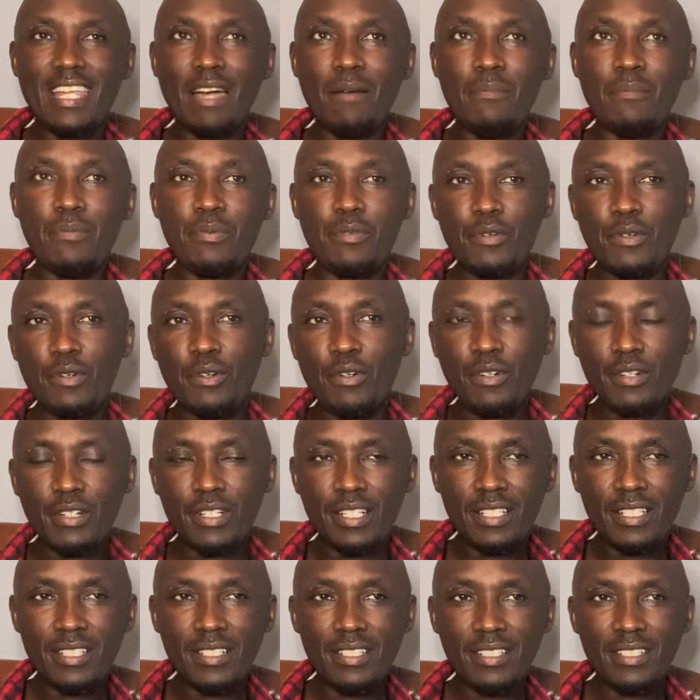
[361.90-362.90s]
abroad.
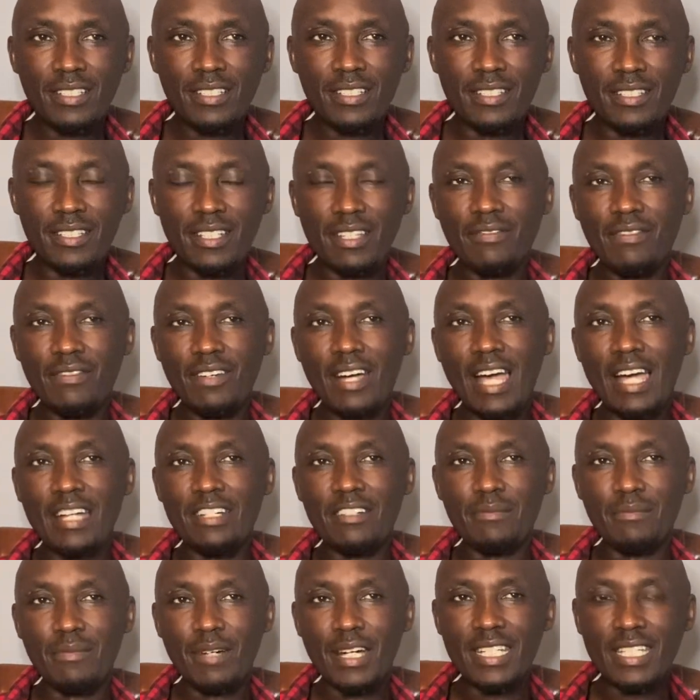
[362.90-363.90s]
They've earned
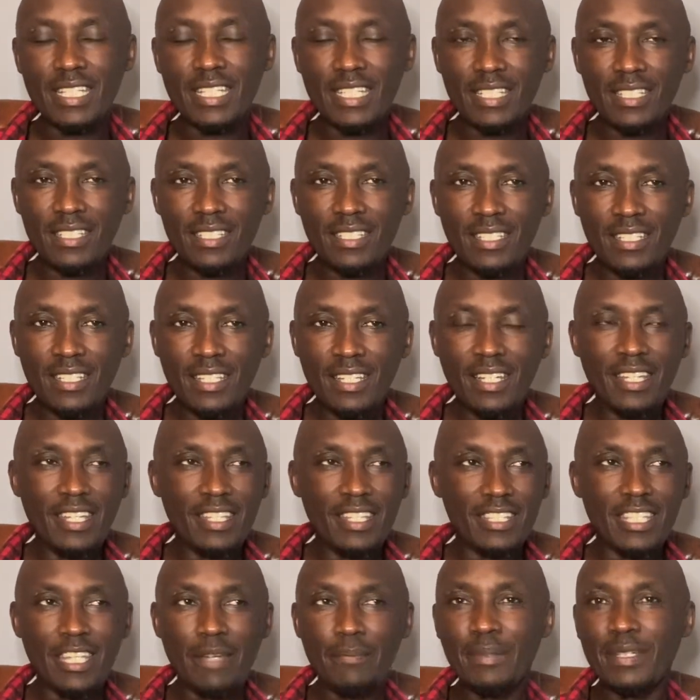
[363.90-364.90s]
money.
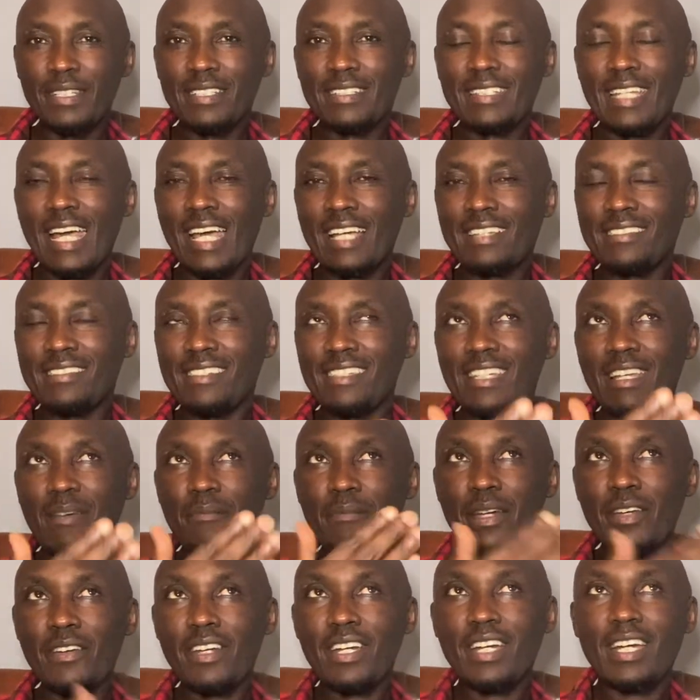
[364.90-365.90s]
They've been taxed in
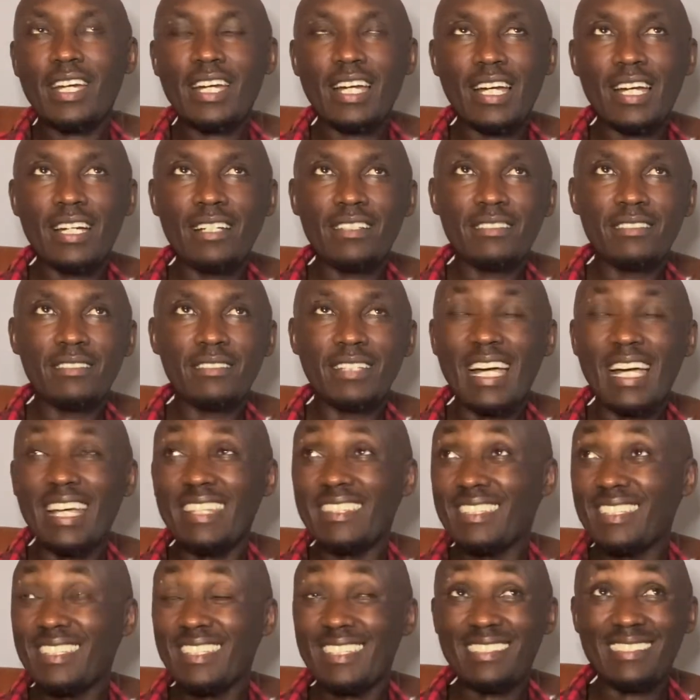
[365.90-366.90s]
America. I
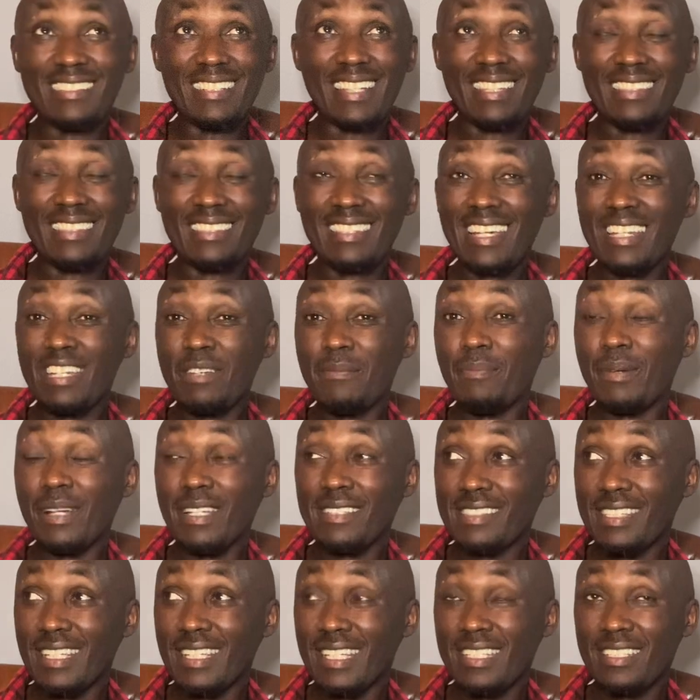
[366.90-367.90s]
think it's like
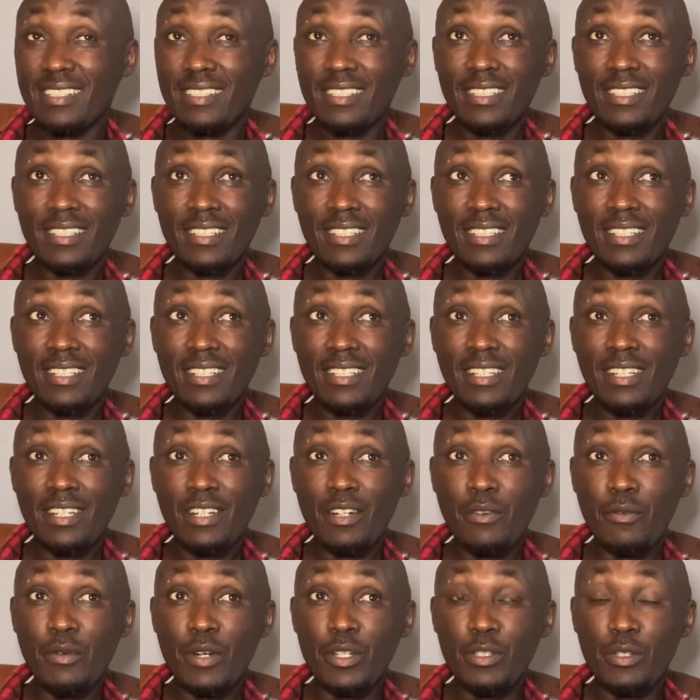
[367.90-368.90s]
30%
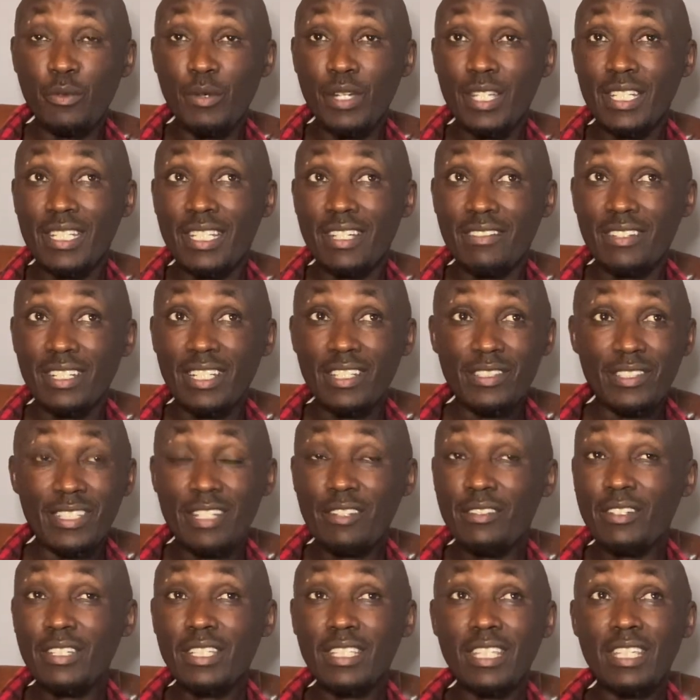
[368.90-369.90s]
when you win a race. They
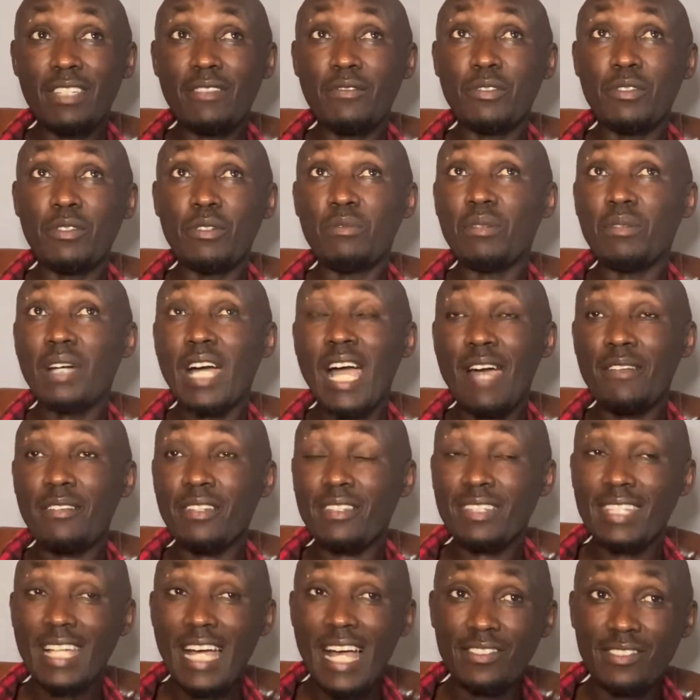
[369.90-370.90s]
don't give you
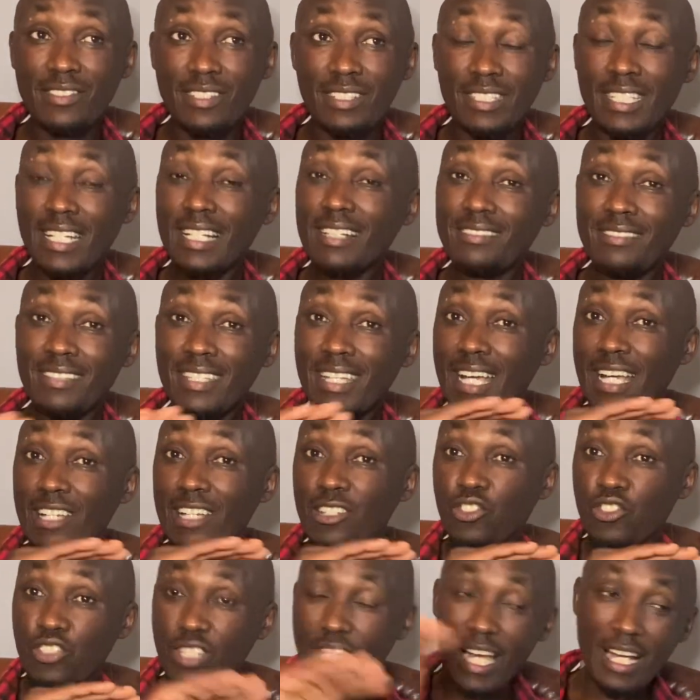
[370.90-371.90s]
100,000. They'll take a
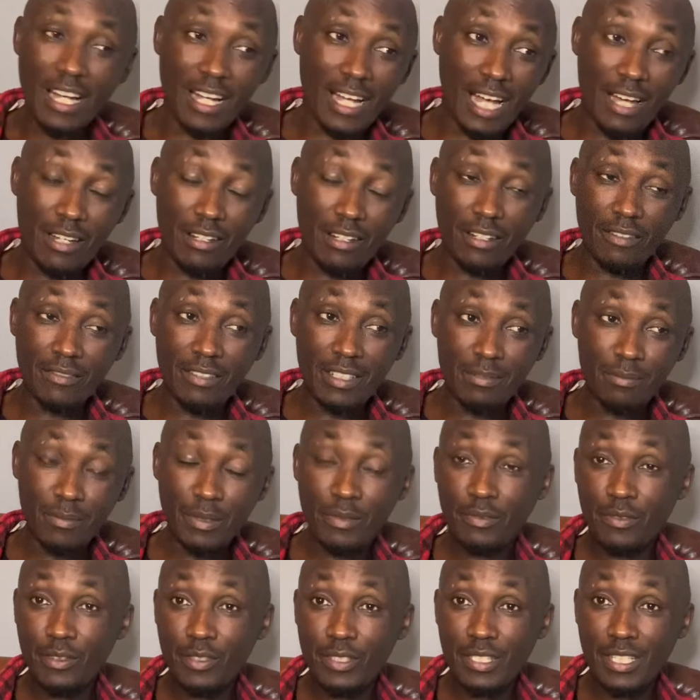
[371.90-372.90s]
chunk out of it
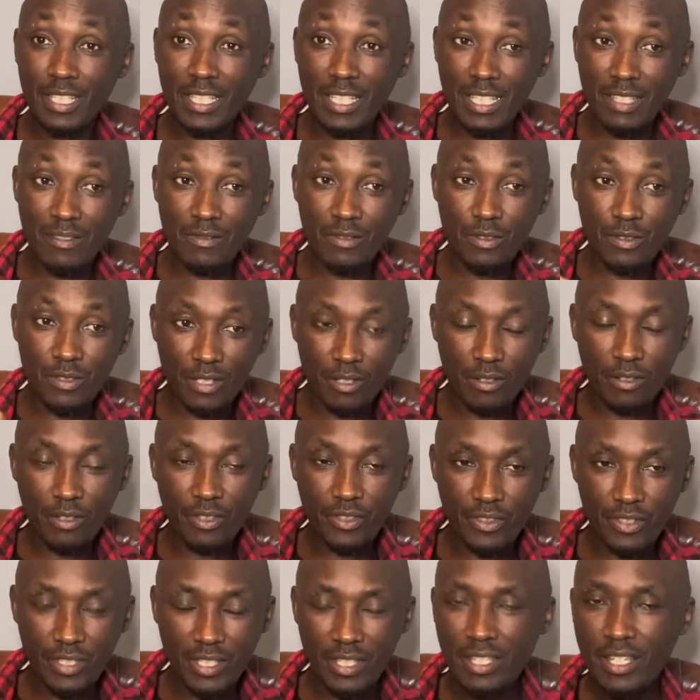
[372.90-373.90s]
before they give you the whole
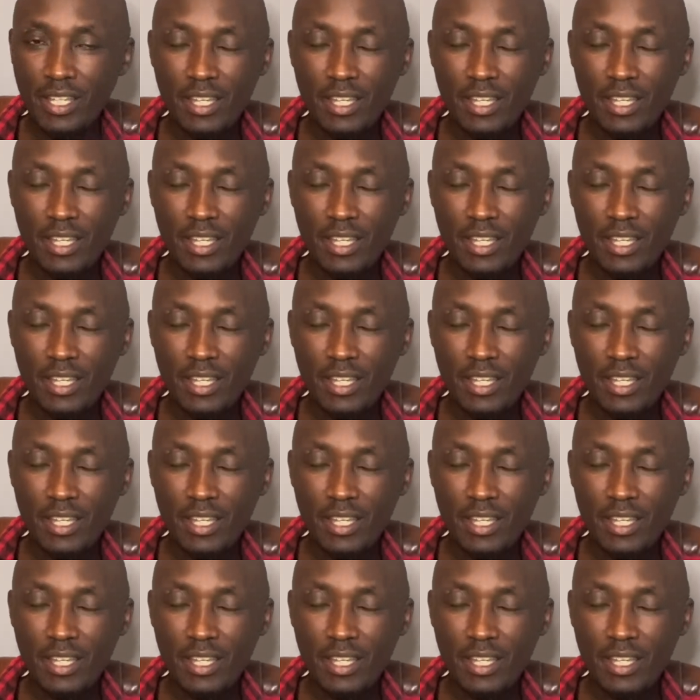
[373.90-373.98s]
thing.